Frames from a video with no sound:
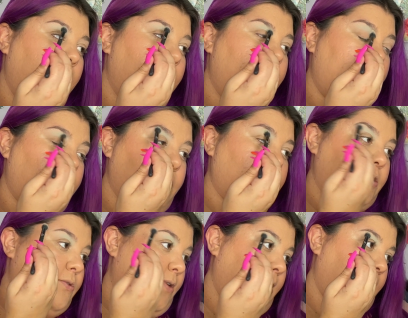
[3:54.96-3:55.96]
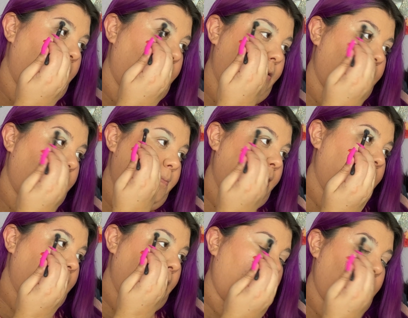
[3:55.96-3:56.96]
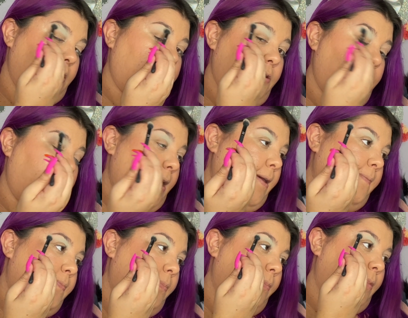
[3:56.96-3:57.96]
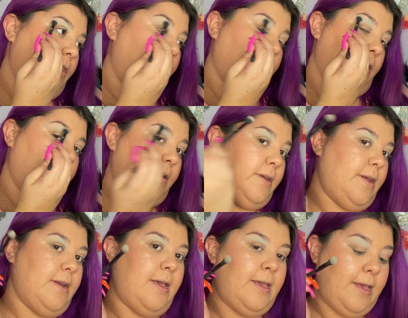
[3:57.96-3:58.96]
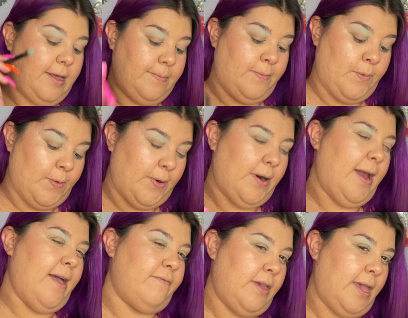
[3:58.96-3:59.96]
than just straight colors because they are so light. You are going to need a more heavy